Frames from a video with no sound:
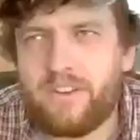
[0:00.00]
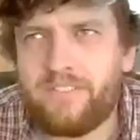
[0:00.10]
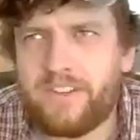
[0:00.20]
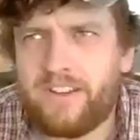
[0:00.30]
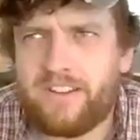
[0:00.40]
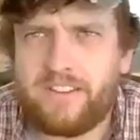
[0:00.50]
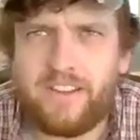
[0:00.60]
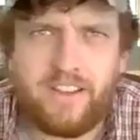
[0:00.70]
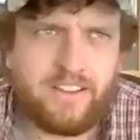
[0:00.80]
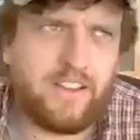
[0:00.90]
I mean,
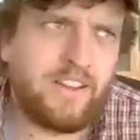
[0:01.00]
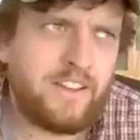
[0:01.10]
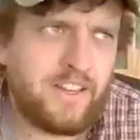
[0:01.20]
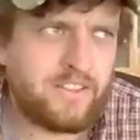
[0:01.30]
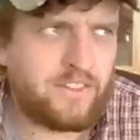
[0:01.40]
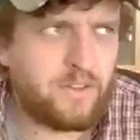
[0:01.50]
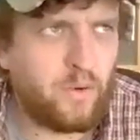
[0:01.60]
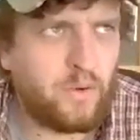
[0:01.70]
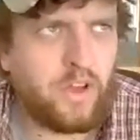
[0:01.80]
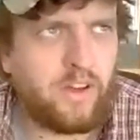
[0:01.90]
yeah, it's an
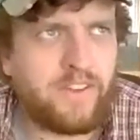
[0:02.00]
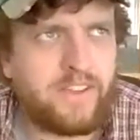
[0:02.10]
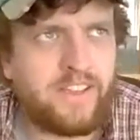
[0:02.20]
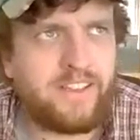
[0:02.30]
old hobby.